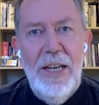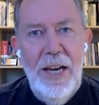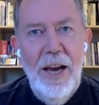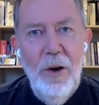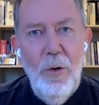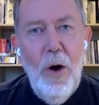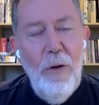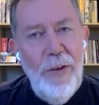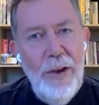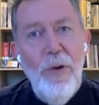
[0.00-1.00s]

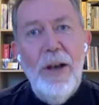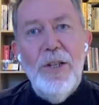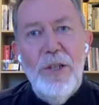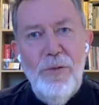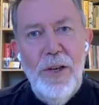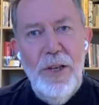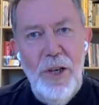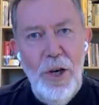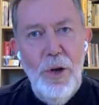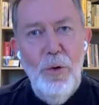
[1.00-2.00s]
CEO of a
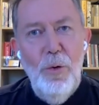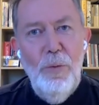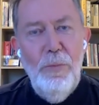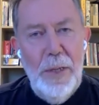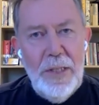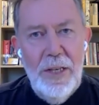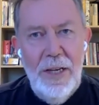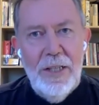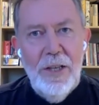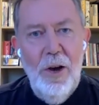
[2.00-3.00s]
relatively new
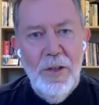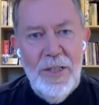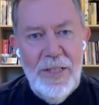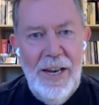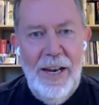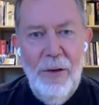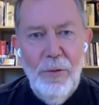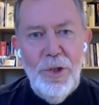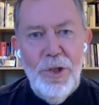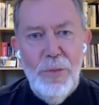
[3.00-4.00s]
business,
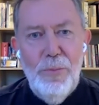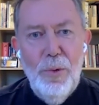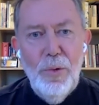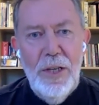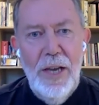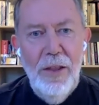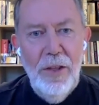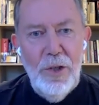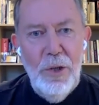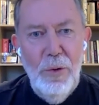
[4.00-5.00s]
Constellar, which has brought
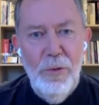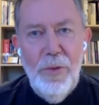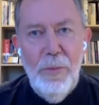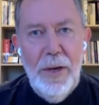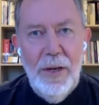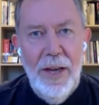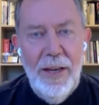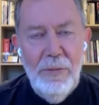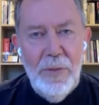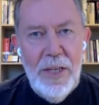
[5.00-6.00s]
together two of the
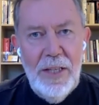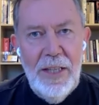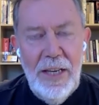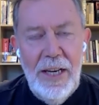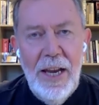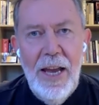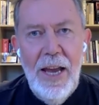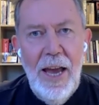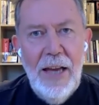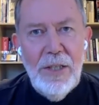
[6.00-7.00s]
big names in
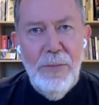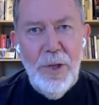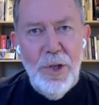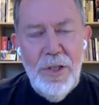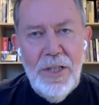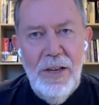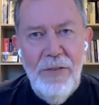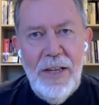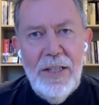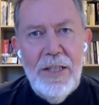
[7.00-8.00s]
the
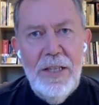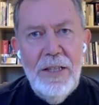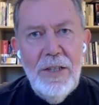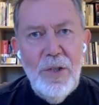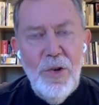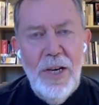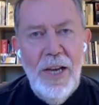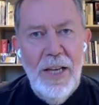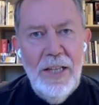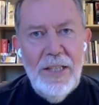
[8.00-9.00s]
exhibitions and events
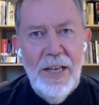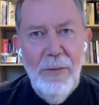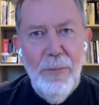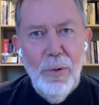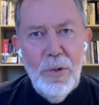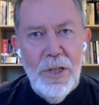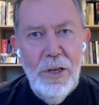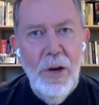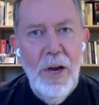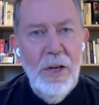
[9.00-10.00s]
industry in
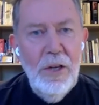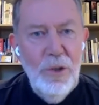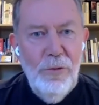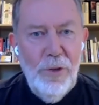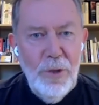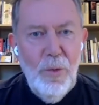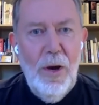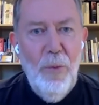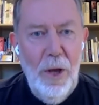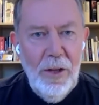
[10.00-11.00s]
Singapore. So
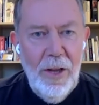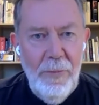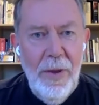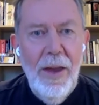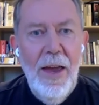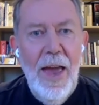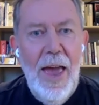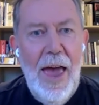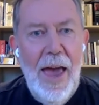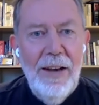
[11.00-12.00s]
Jean-François, welcome.
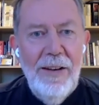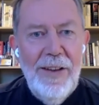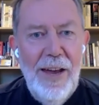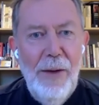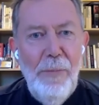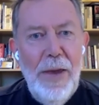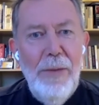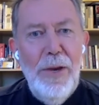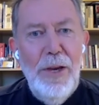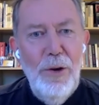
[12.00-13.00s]
And
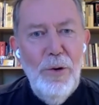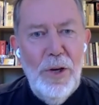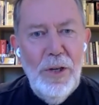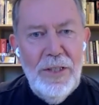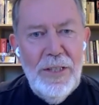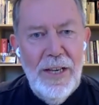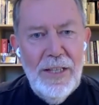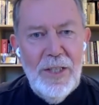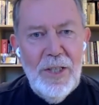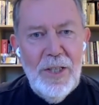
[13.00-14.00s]
maybe you
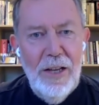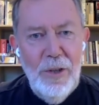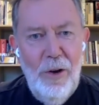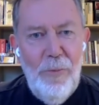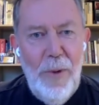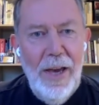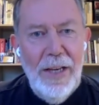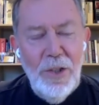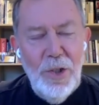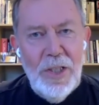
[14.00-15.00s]
could start off
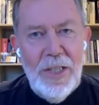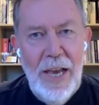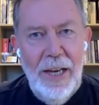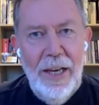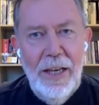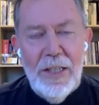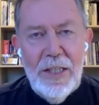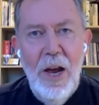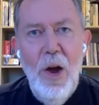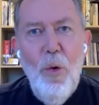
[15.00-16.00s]
by just
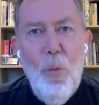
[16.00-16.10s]
telling us,